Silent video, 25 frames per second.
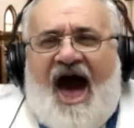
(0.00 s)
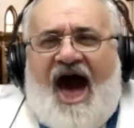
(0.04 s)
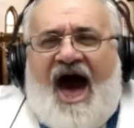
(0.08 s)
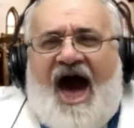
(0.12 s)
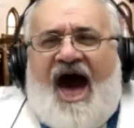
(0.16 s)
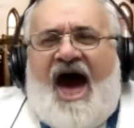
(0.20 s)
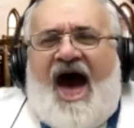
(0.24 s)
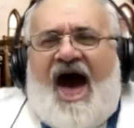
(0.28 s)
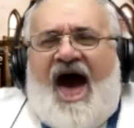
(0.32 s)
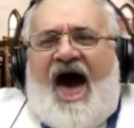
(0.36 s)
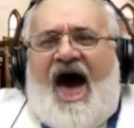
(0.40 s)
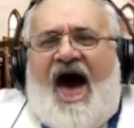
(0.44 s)

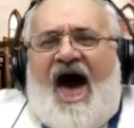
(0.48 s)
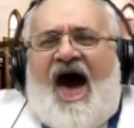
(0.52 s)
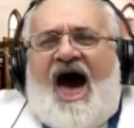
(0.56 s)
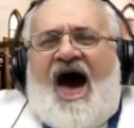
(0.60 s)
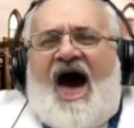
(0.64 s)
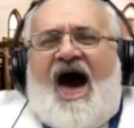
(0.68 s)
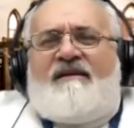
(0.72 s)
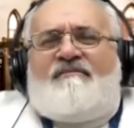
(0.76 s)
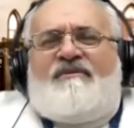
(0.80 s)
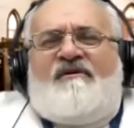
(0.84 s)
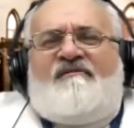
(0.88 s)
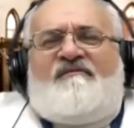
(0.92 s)

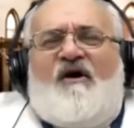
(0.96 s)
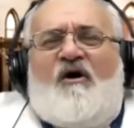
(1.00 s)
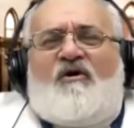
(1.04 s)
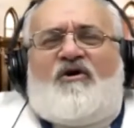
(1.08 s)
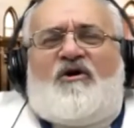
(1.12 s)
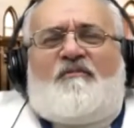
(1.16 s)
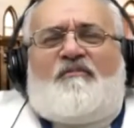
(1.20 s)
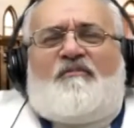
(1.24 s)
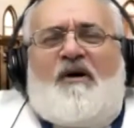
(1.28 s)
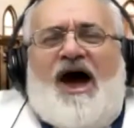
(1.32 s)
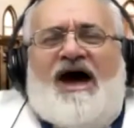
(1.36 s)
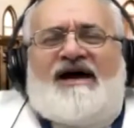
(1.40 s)
I'm a
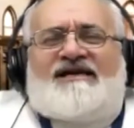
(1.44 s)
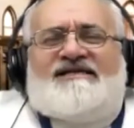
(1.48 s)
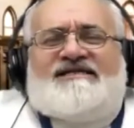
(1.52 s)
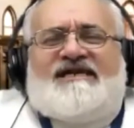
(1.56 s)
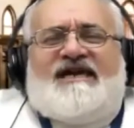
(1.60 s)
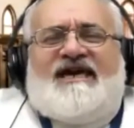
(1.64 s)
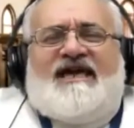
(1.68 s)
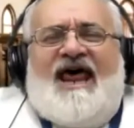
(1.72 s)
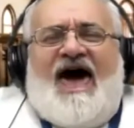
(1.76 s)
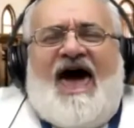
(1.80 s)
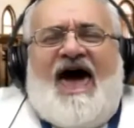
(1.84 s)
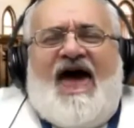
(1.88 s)
voter
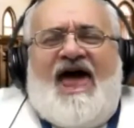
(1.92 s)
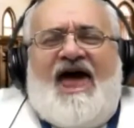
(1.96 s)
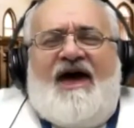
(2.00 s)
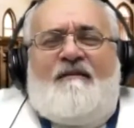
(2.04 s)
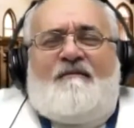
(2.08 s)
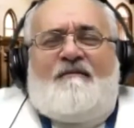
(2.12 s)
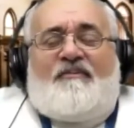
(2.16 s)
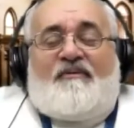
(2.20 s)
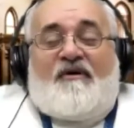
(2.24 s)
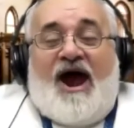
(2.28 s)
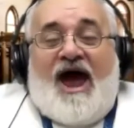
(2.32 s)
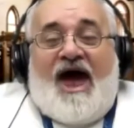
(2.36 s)
proxy and I
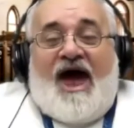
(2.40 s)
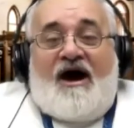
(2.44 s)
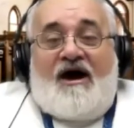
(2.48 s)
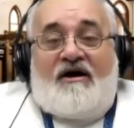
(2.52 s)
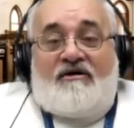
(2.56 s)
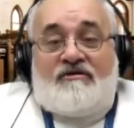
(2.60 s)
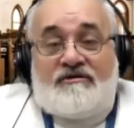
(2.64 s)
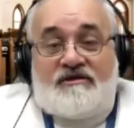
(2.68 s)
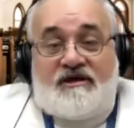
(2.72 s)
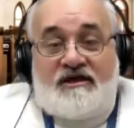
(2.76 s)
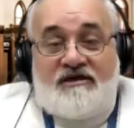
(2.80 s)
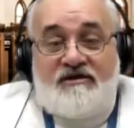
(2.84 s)
am
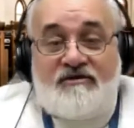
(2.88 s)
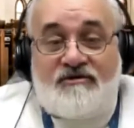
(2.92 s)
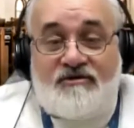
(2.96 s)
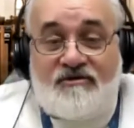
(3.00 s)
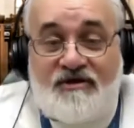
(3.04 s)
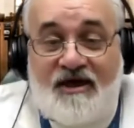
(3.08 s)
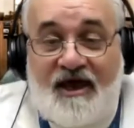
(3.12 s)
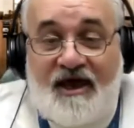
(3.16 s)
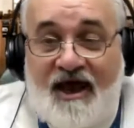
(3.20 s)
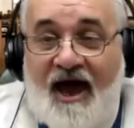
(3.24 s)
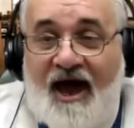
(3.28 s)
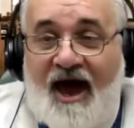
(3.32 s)
proud. Can you do
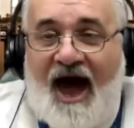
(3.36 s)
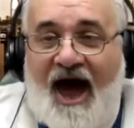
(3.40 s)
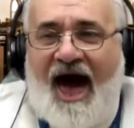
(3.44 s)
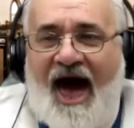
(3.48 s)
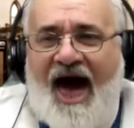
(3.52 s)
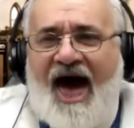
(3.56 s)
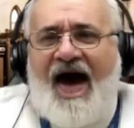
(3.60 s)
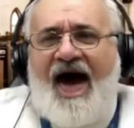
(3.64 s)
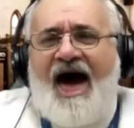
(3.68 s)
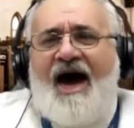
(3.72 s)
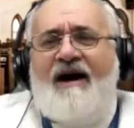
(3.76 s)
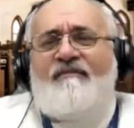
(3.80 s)
that?
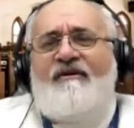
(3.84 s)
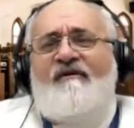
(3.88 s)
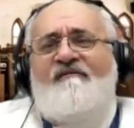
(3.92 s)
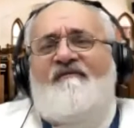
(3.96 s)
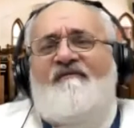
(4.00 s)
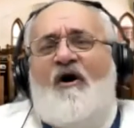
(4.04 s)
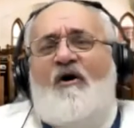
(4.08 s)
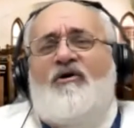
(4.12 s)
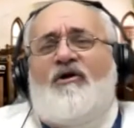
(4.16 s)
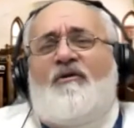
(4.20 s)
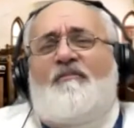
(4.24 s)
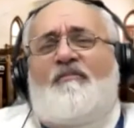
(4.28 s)
I'm a
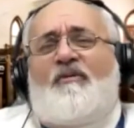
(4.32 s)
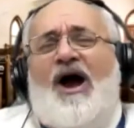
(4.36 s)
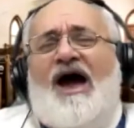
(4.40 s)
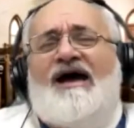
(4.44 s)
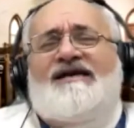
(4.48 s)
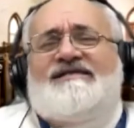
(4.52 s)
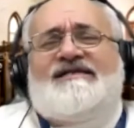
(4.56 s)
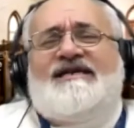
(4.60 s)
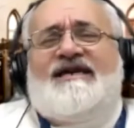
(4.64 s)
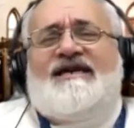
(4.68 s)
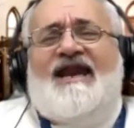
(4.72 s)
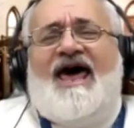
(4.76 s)
voter
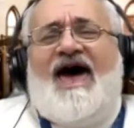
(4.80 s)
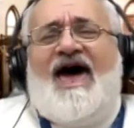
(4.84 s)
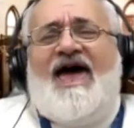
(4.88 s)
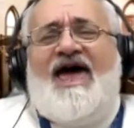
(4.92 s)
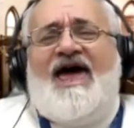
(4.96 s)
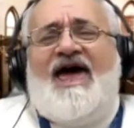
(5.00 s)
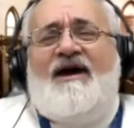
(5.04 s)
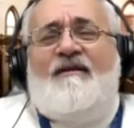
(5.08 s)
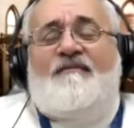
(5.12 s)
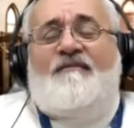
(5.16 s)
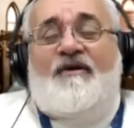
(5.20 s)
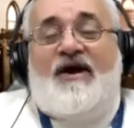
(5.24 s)
proxy and I
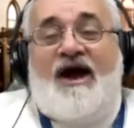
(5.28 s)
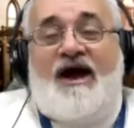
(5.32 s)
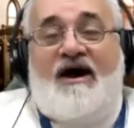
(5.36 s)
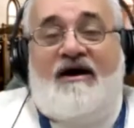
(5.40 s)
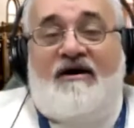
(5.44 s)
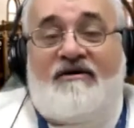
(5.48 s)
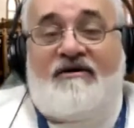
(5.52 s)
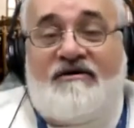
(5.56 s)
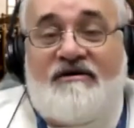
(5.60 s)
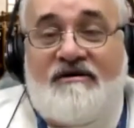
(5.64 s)
am proud.